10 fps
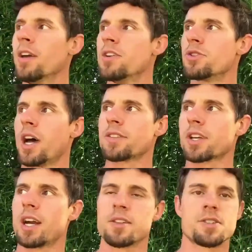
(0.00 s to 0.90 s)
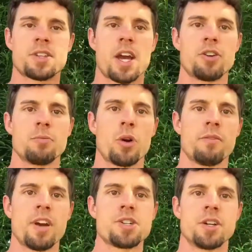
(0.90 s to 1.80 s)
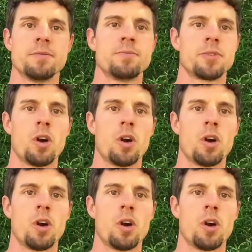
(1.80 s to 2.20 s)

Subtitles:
So that's kind of the standard motivation,